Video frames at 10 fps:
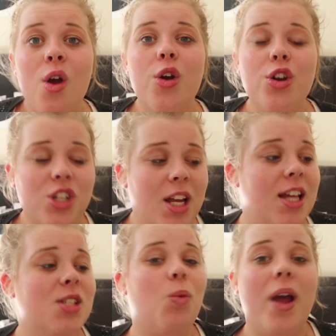who she
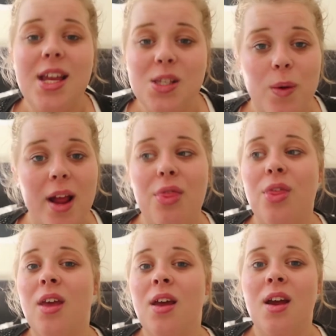is, where he's with,
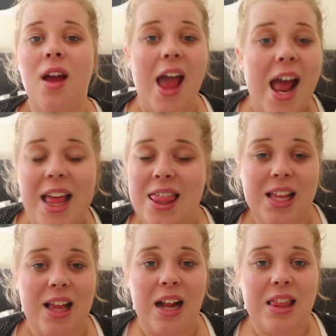
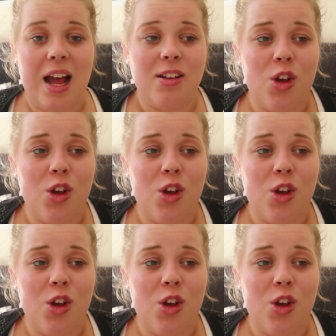anything like that.